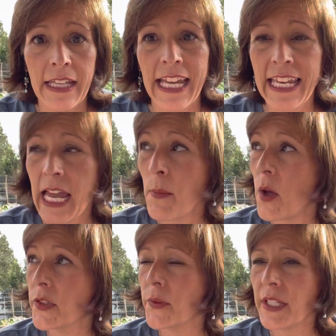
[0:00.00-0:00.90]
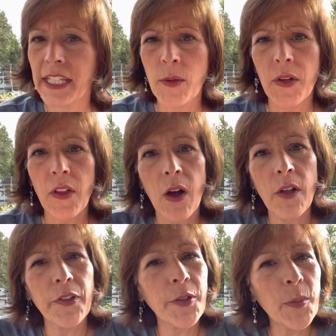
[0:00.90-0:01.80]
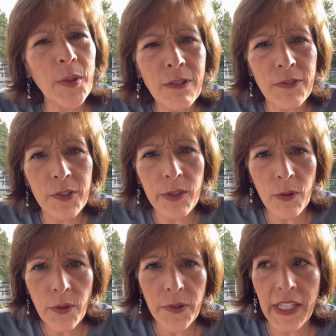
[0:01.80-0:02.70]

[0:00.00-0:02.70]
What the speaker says: and I'm also in it with all you beautiful souls,